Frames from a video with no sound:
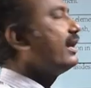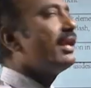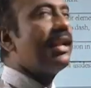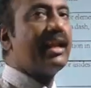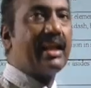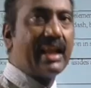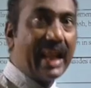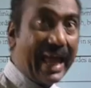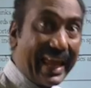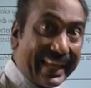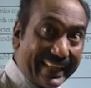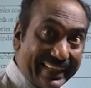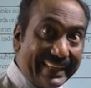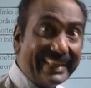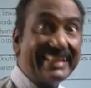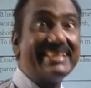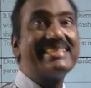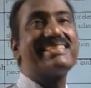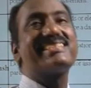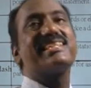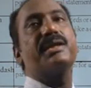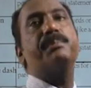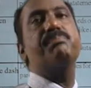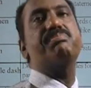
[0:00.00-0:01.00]
like
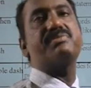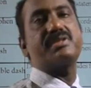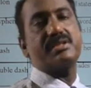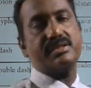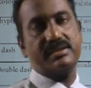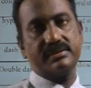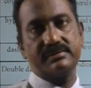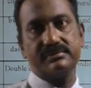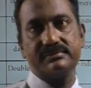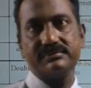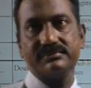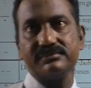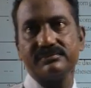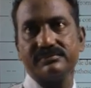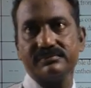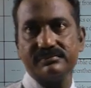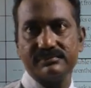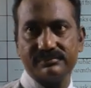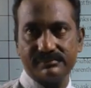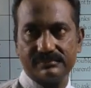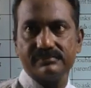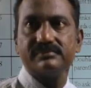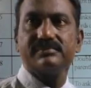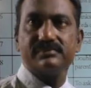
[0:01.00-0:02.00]
Egypt,
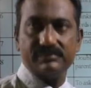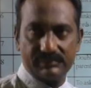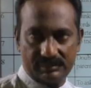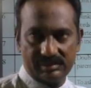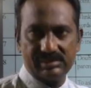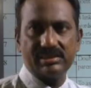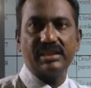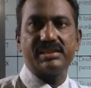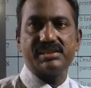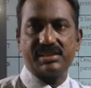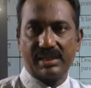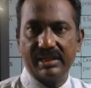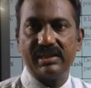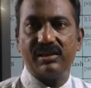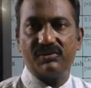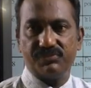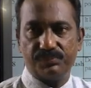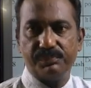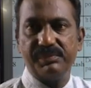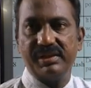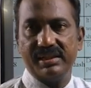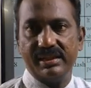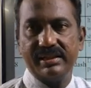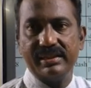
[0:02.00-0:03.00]
such kind
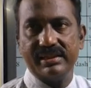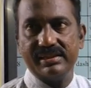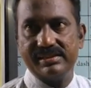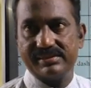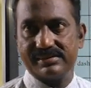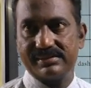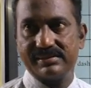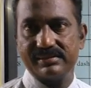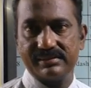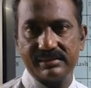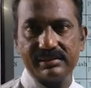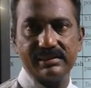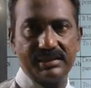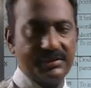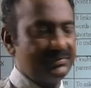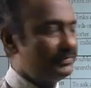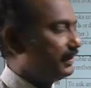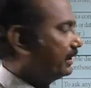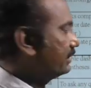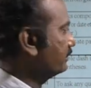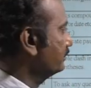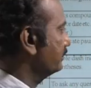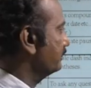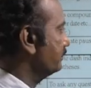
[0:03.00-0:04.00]
of meaning is
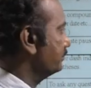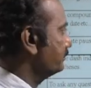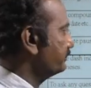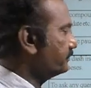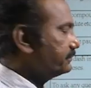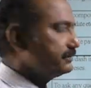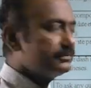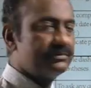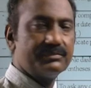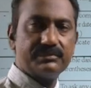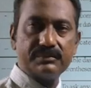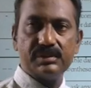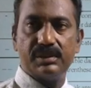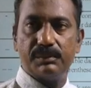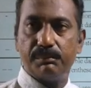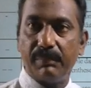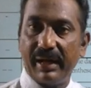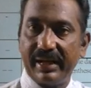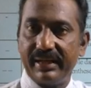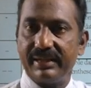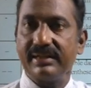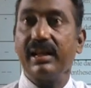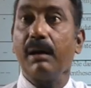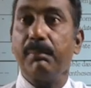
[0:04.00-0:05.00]
given
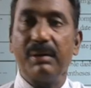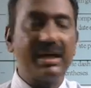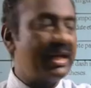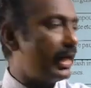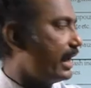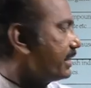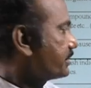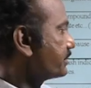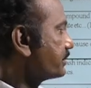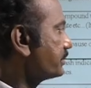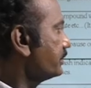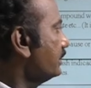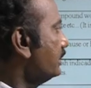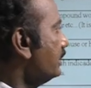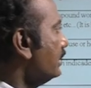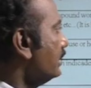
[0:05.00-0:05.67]
by double dash.